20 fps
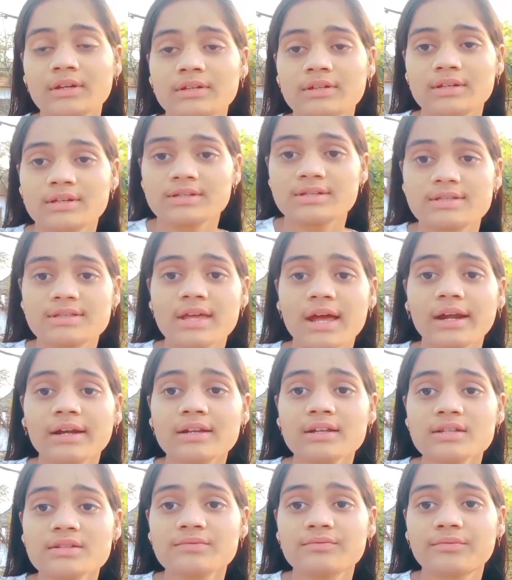Yes,
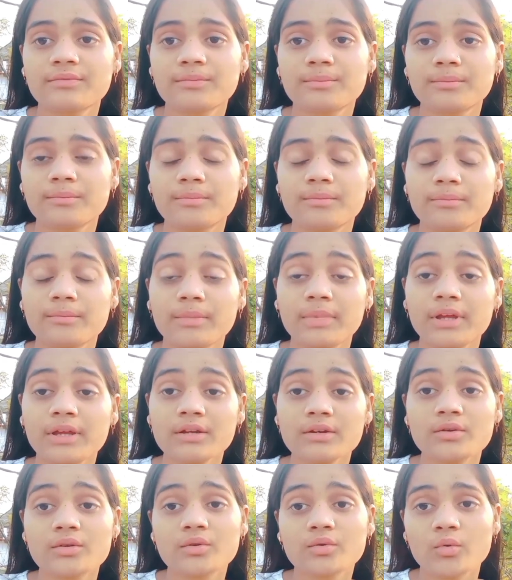that is
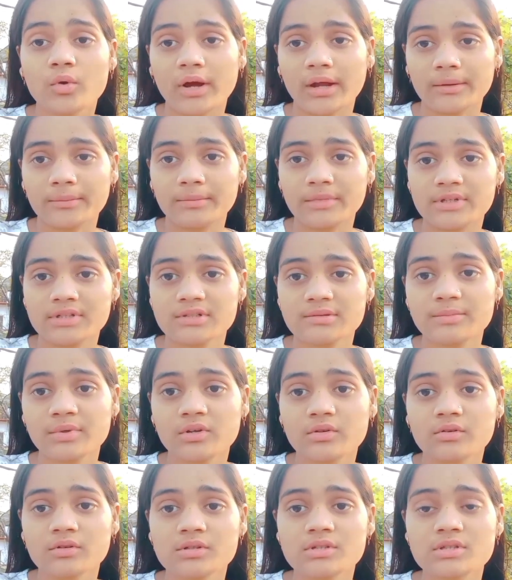main requirement,
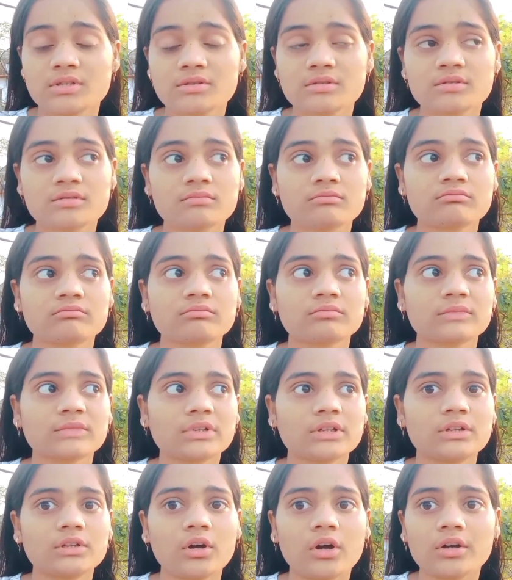because
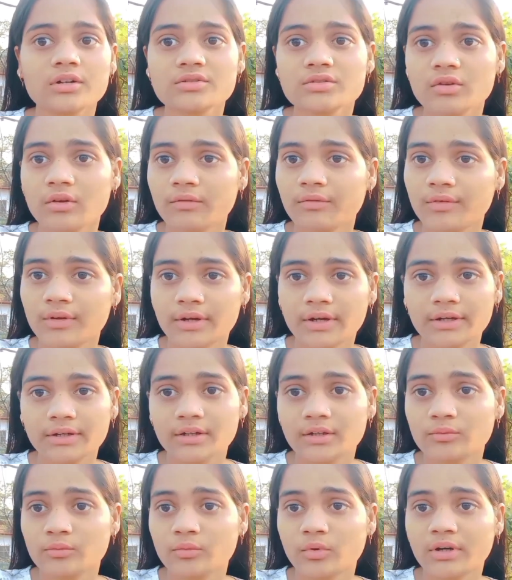lots of
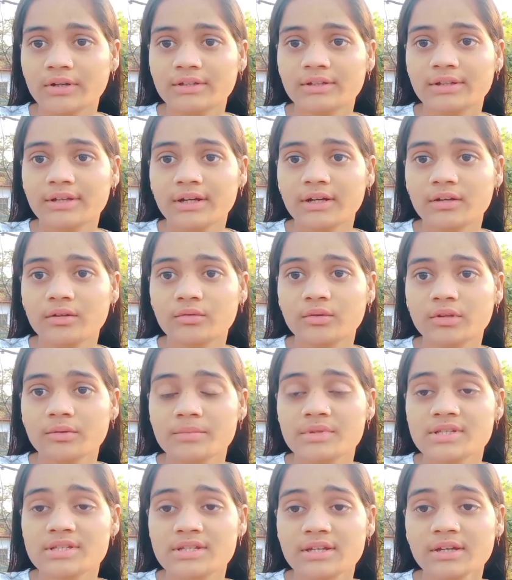learner what they are
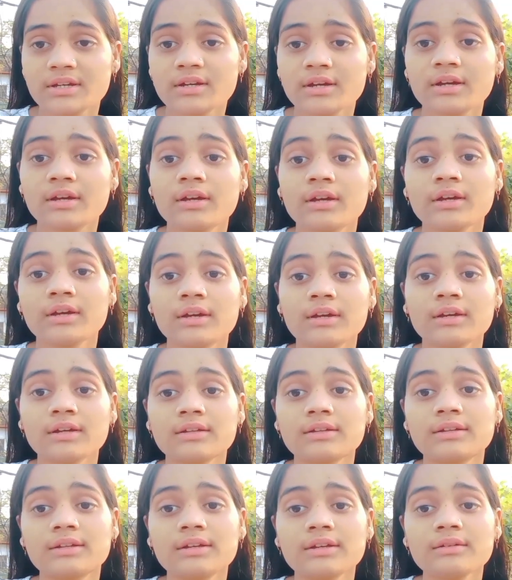doing mistake,
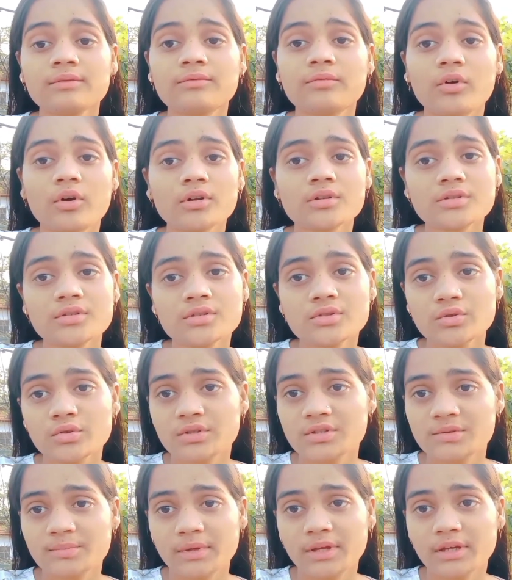they wants
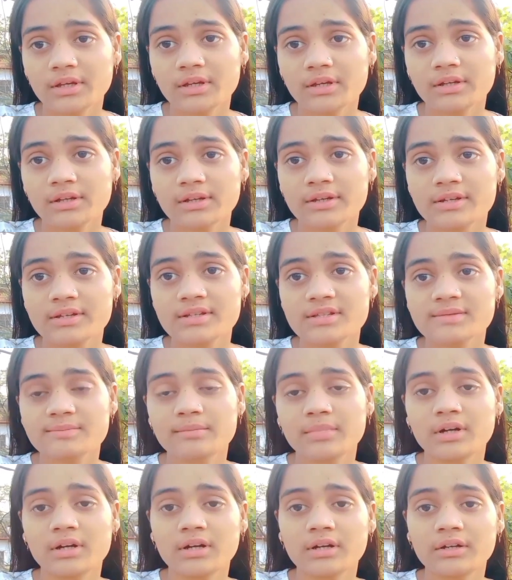to speak English
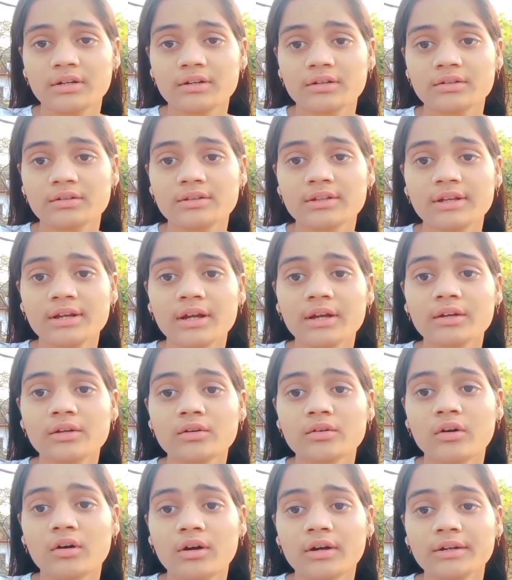but they are
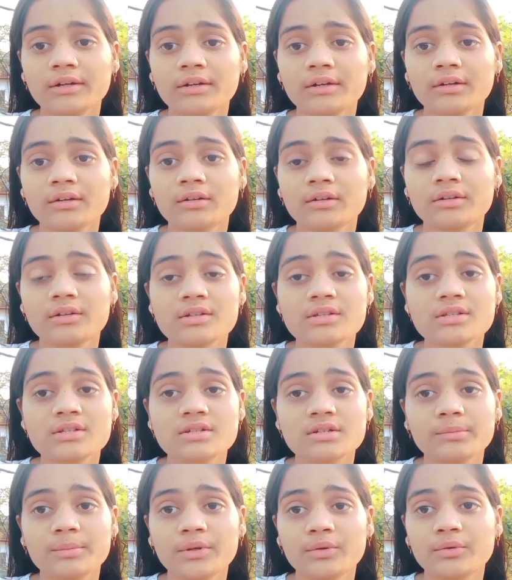not
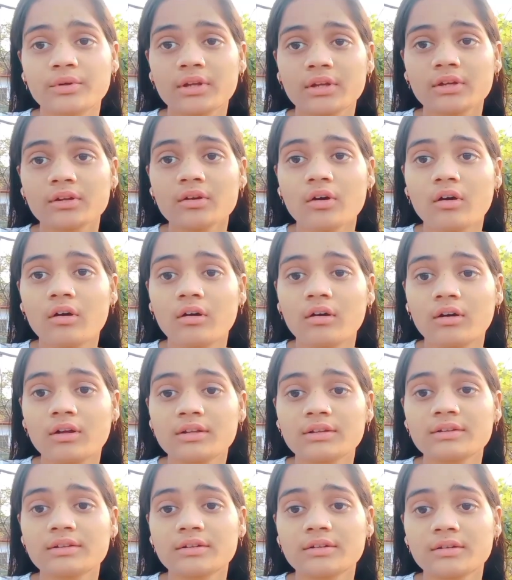distributing
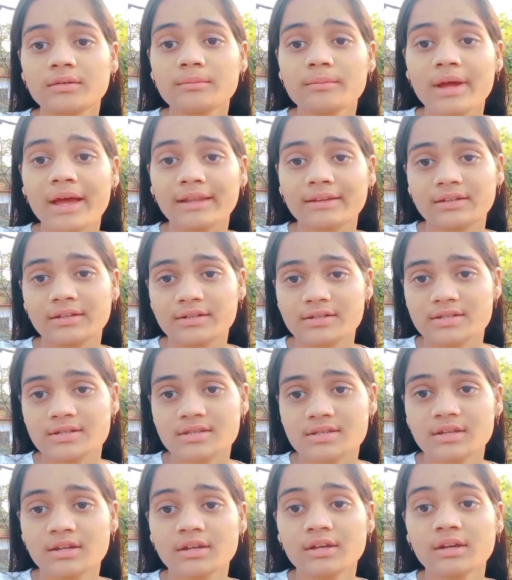all the
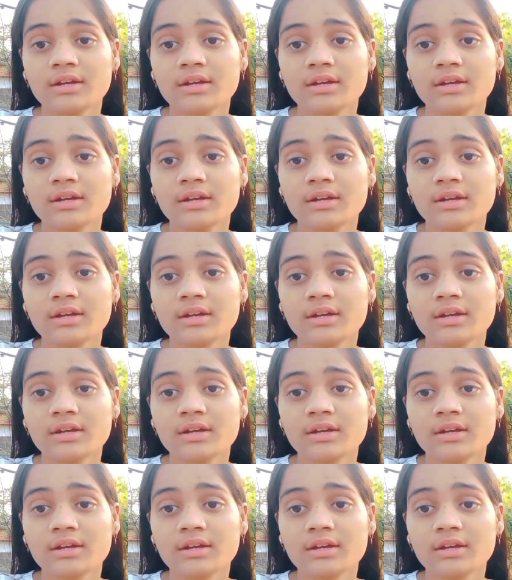methods.